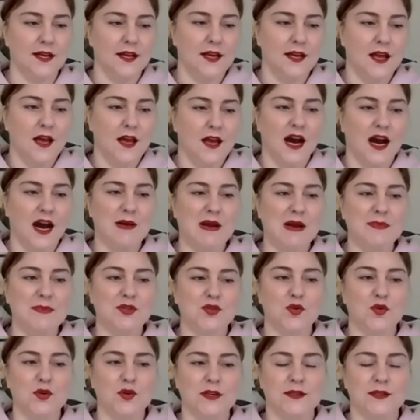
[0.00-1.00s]
I remember
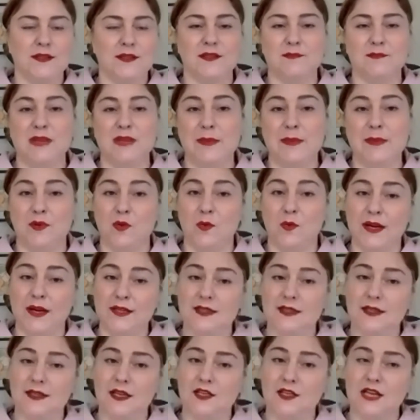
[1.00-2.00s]
talking to some people at
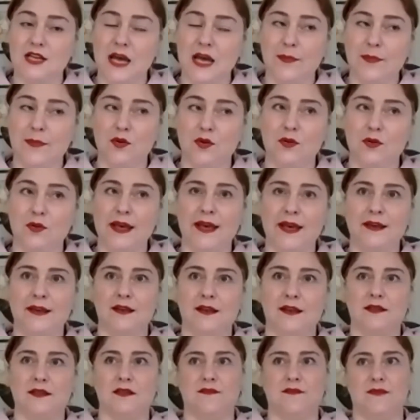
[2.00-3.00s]
Wayside Chapel and
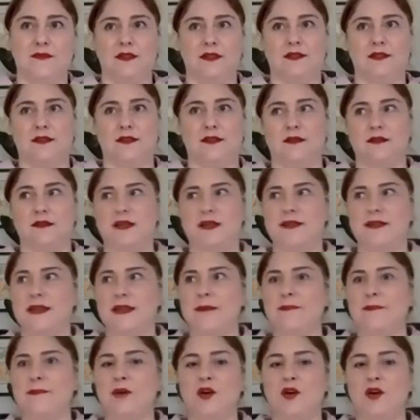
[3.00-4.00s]
at St Vincent's, and
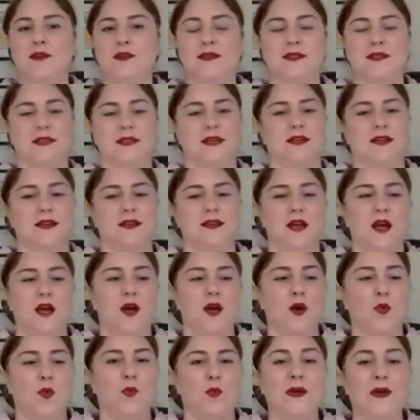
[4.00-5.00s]
they both said,
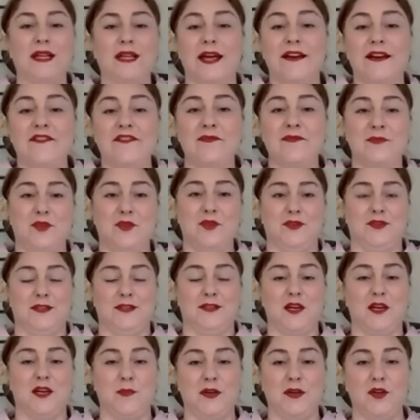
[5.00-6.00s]
we love
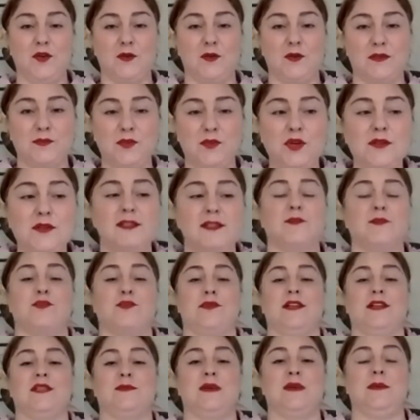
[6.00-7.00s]
music because music
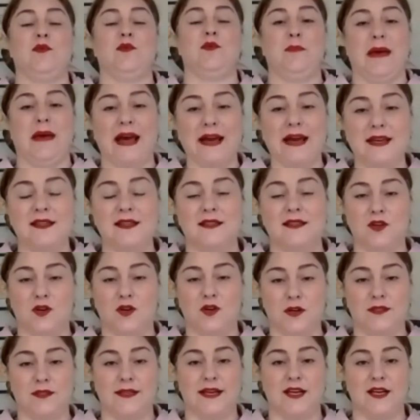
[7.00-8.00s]
brings people back into
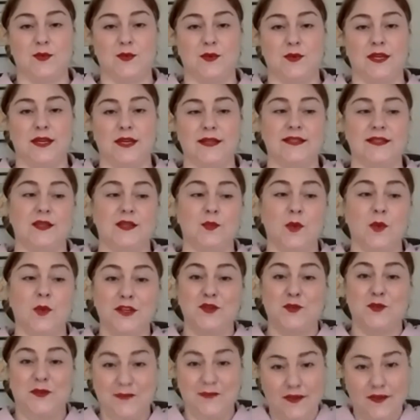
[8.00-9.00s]
contact with us, and once
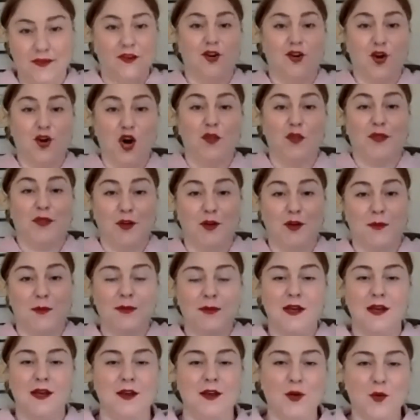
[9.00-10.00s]
we've got them,
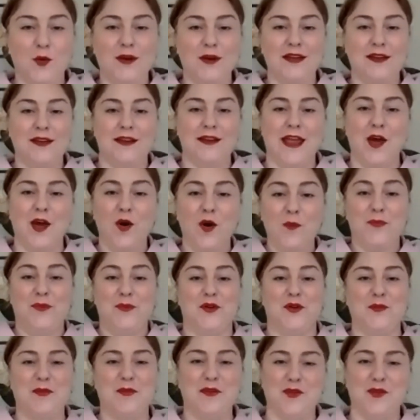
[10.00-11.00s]
we can help
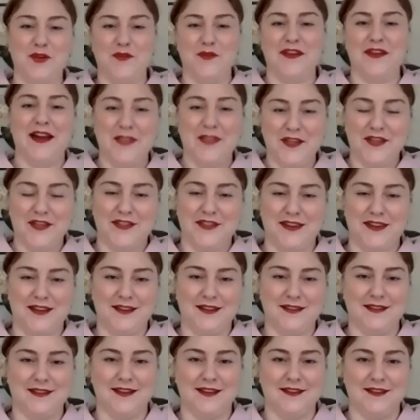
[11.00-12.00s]
them with all of the other things
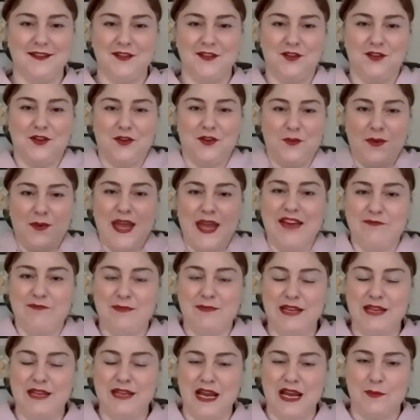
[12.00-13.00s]
that, you know, we haven't
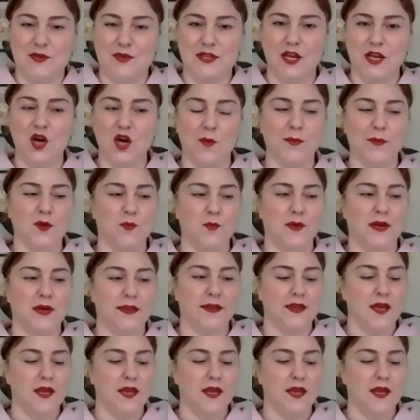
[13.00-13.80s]
been able to help them with.